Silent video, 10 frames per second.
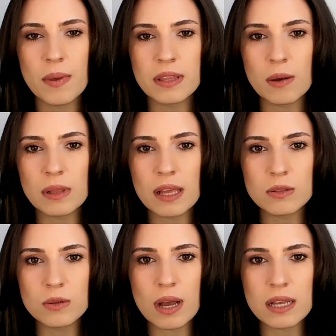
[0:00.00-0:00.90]
And I would like
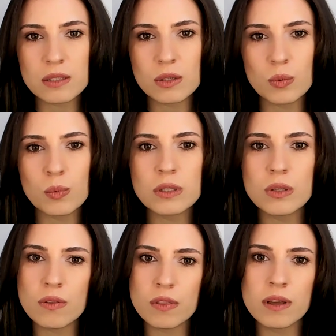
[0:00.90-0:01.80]
to ask you, what do
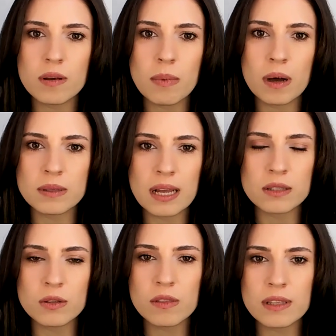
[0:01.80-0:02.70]
you think about that?
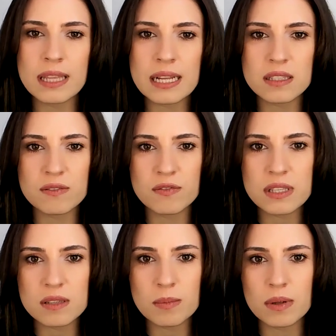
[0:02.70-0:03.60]
Do you think that's a
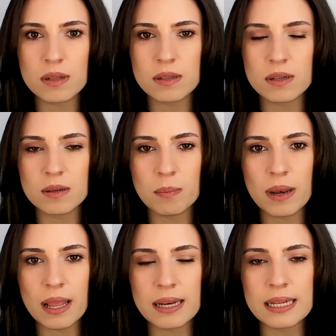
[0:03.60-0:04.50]
feasible
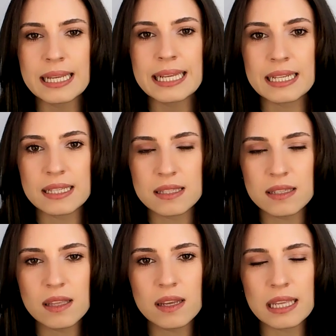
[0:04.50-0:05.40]
plan,
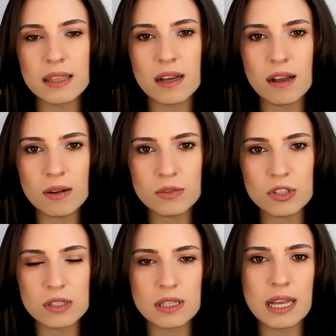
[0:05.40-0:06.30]
considering the
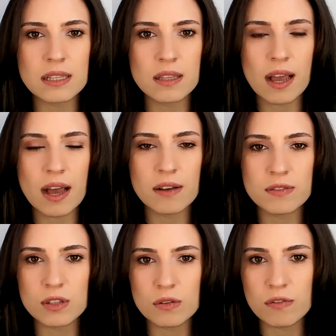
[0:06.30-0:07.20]
countries that have
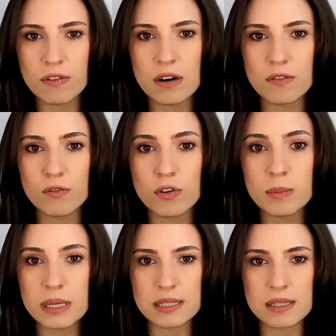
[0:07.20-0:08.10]
so far
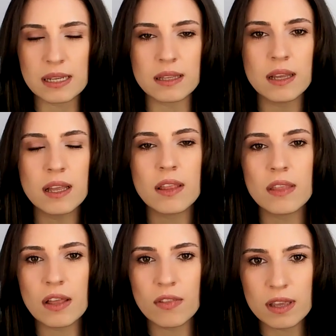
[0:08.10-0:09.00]
formally said
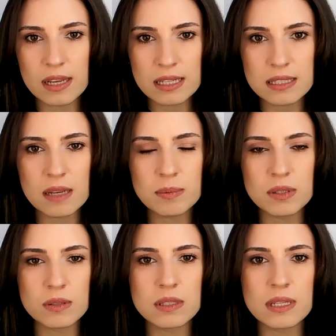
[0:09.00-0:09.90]
that they accept
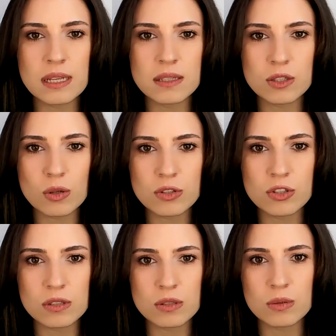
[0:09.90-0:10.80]
to send
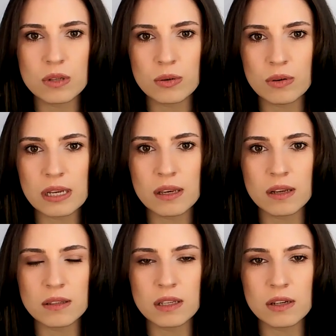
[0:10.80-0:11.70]
soldiers to the
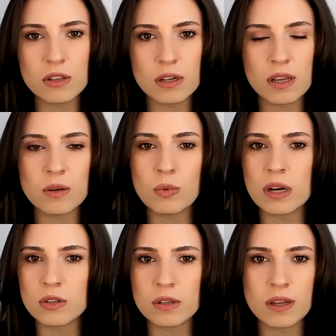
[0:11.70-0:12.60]
Ukrainian territory? And we
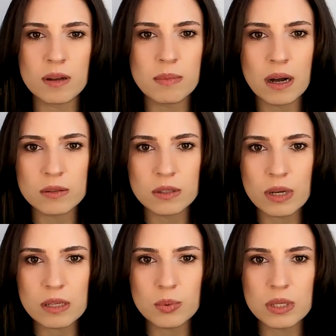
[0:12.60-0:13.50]
are talking about
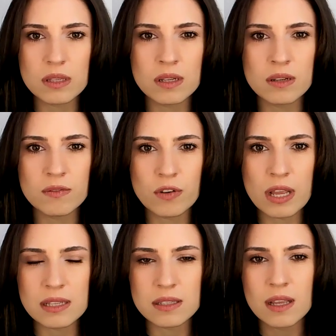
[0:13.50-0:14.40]
Great Britain,
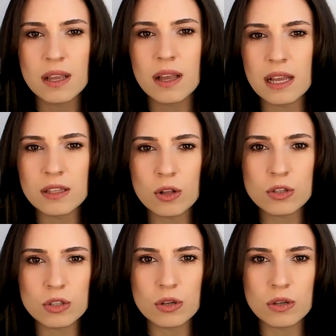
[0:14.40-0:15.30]
France, and
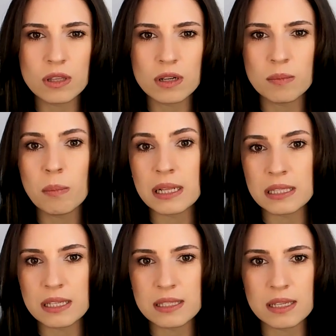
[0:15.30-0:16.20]
also the
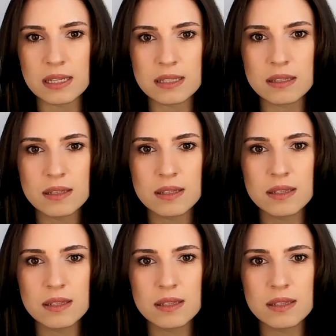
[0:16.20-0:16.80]
Baltic states.